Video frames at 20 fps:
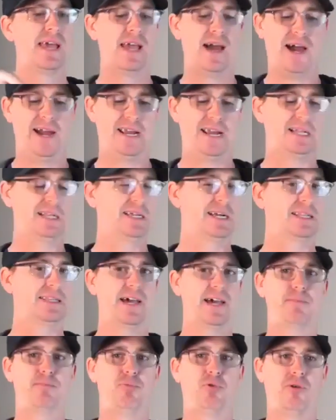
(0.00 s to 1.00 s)
I click
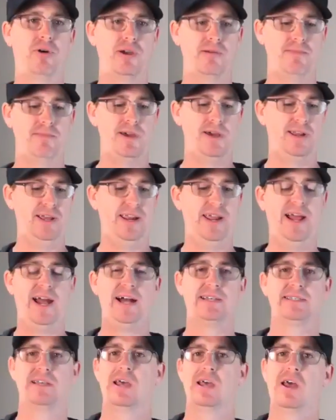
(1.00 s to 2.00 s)
that appointment. It
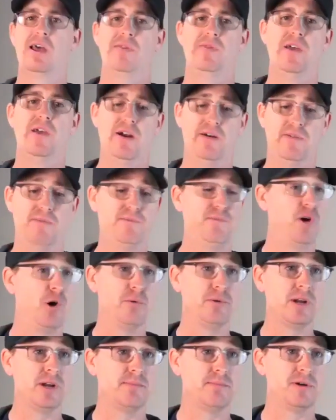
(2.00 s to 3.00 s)
has their
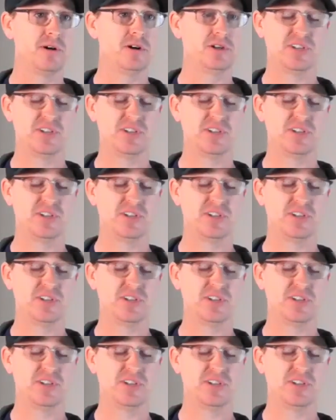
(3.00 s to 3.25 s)
phone number,